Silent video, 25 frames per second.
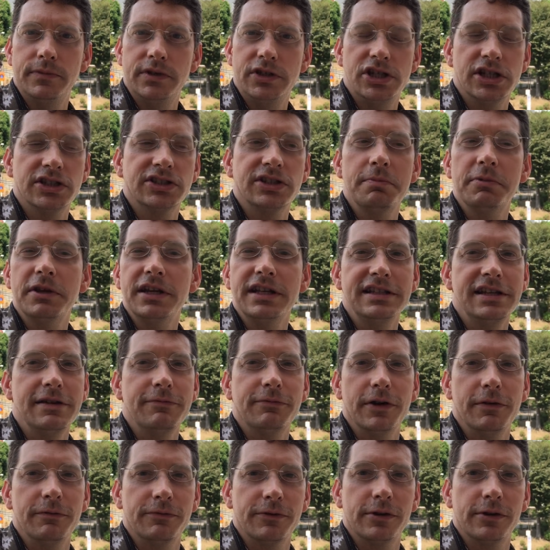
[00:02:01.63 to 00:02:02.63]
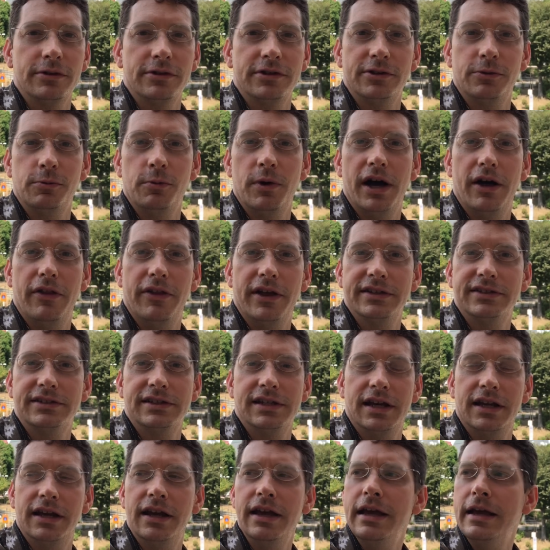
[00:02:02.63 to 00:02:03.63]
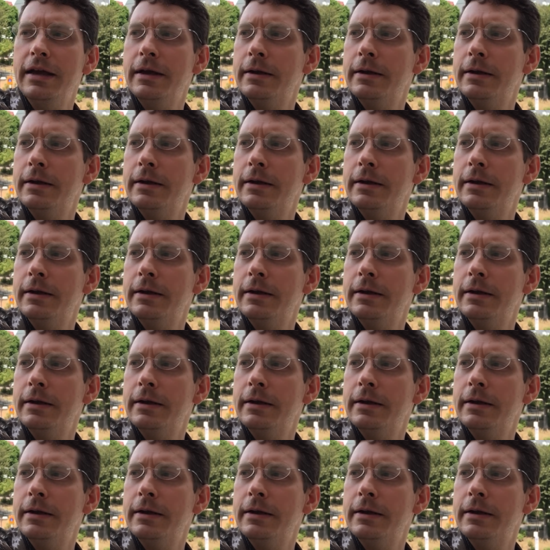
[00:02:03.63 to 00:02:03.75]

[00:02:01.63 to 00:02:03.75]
Just something different little while, that's it.